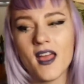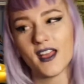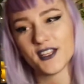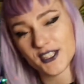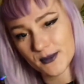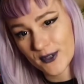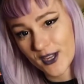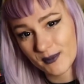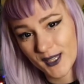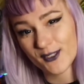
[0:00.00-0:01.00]
And she
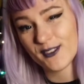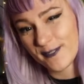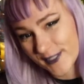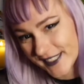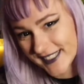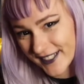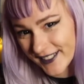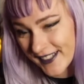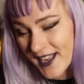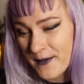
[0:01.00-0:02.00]
brought me to the first
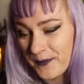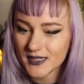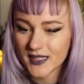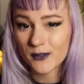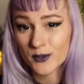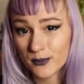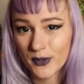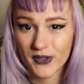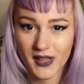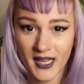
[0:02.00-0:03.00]
girl. So they were
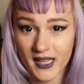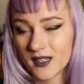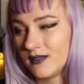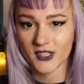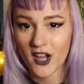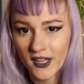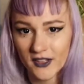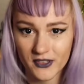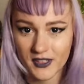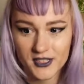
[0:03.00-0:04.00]
both like talking
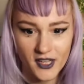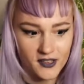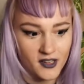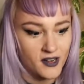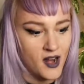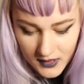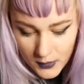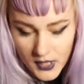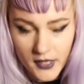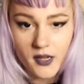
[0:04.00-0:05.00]
to each other. They were
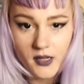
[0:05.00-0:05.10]
like,